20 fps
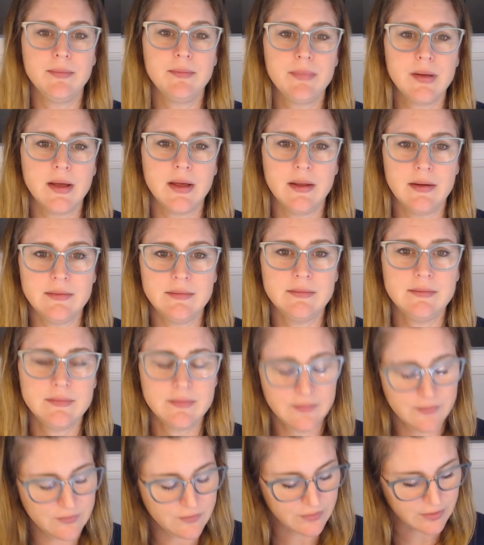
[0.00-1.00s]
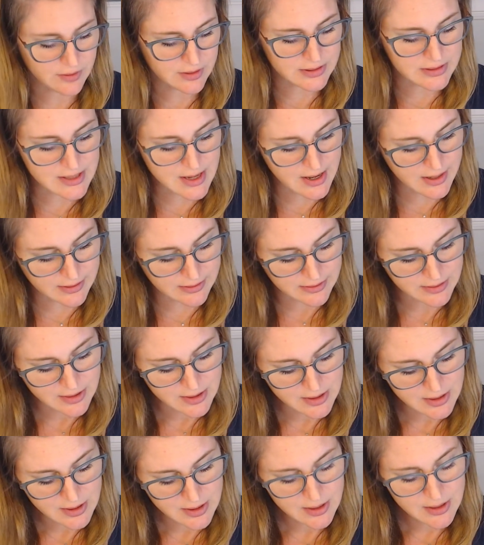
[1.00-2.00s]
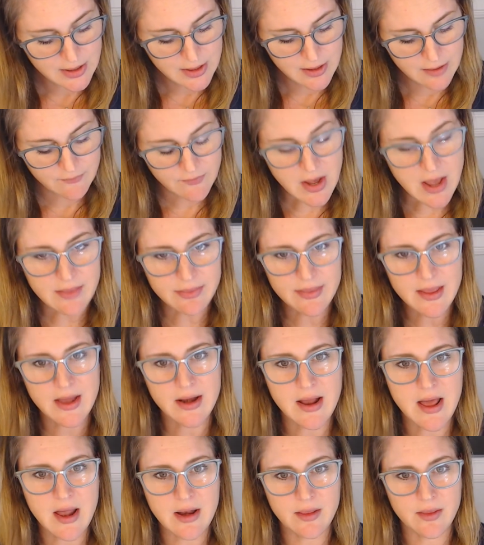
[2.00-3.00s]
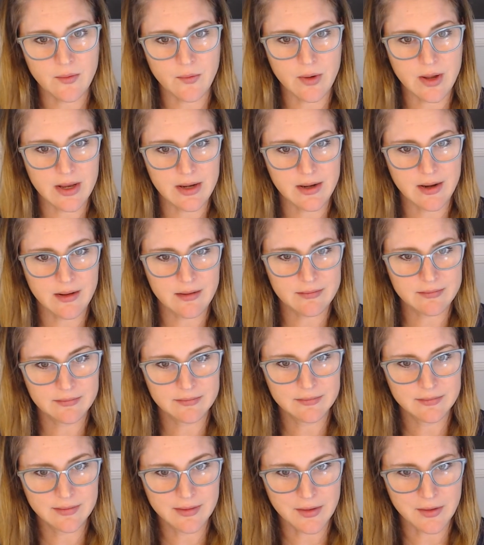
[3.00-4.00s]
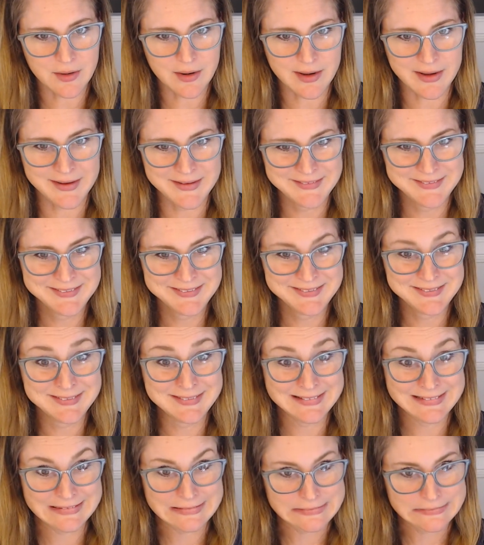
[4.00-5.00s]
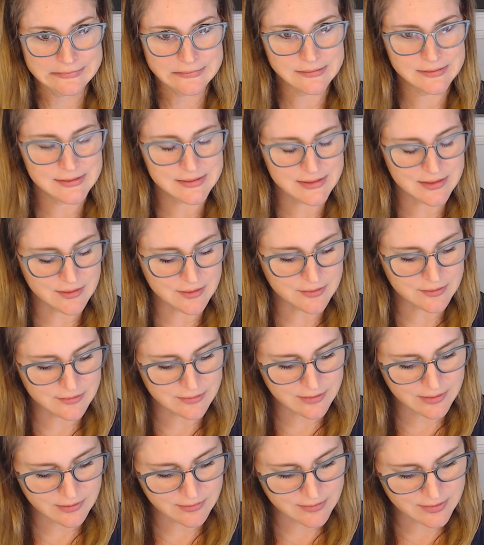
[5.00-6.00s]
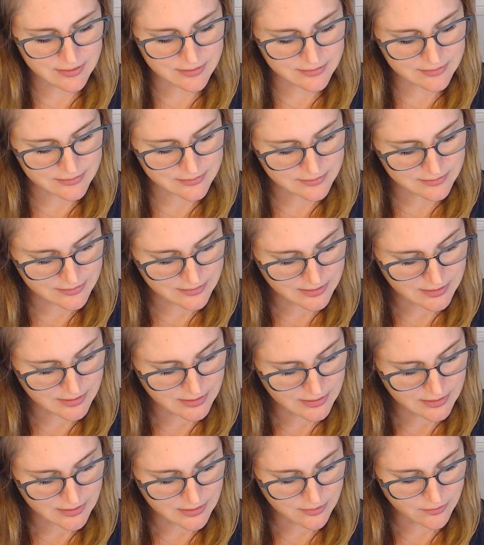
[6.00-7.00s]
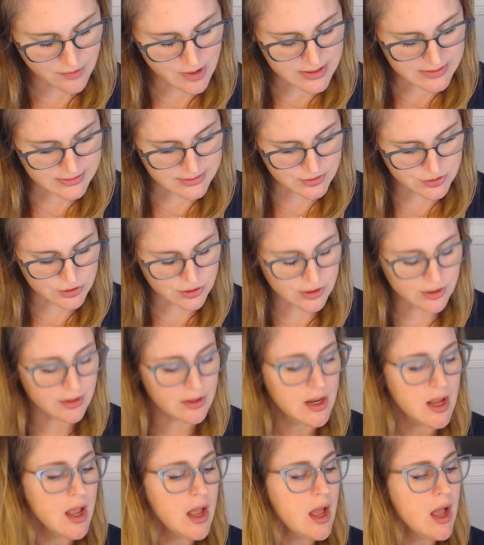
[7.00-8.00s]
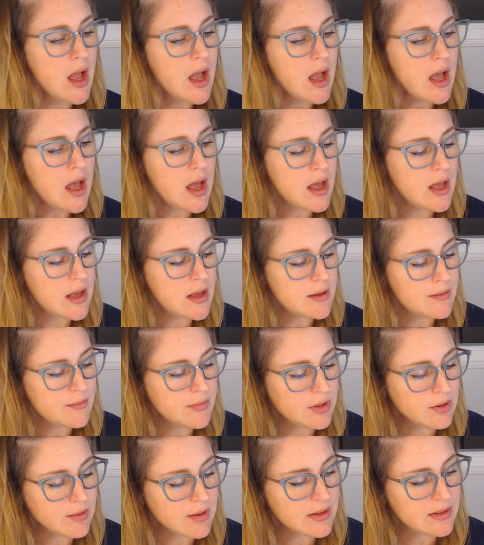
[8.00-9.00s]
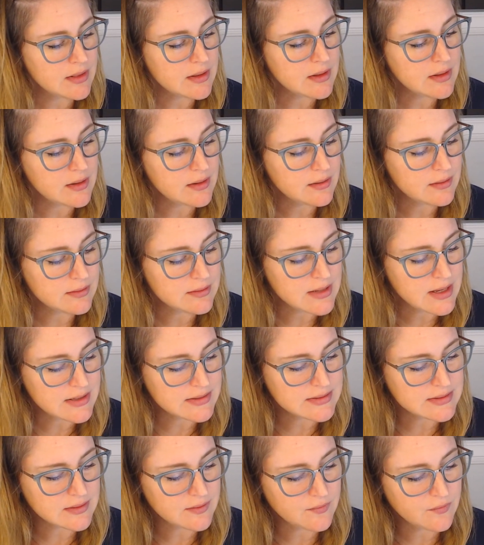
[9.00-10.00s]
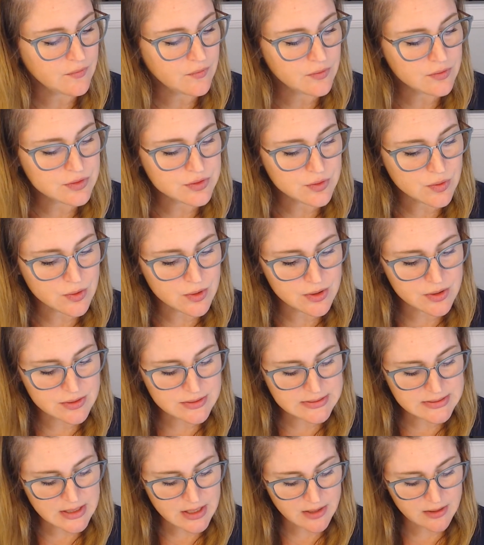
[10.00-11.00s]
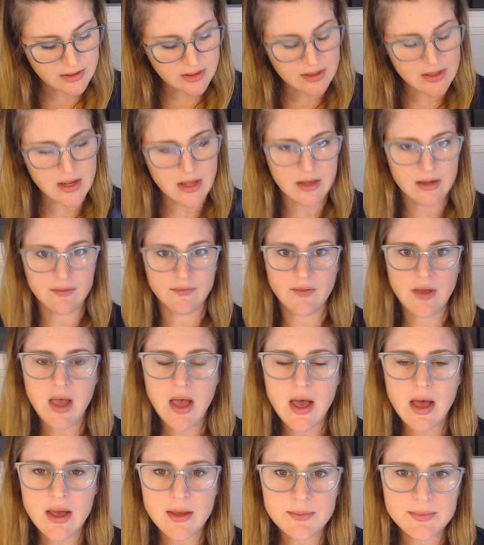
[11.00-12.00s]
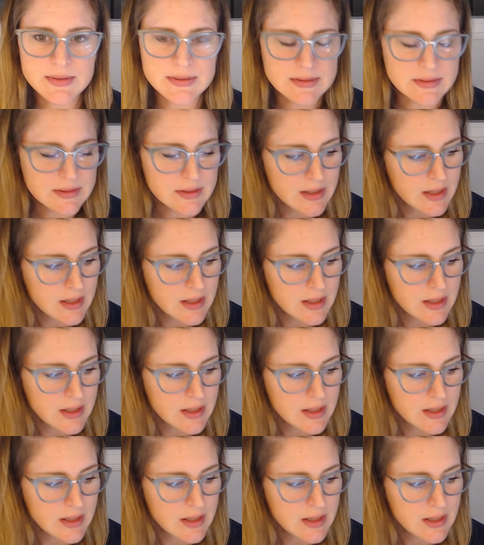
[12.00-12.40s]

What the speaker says: pun for the day. Gotten that out of the way now. All right. So you can rest assured. You get the Ace of Swords and the Nine of Cups,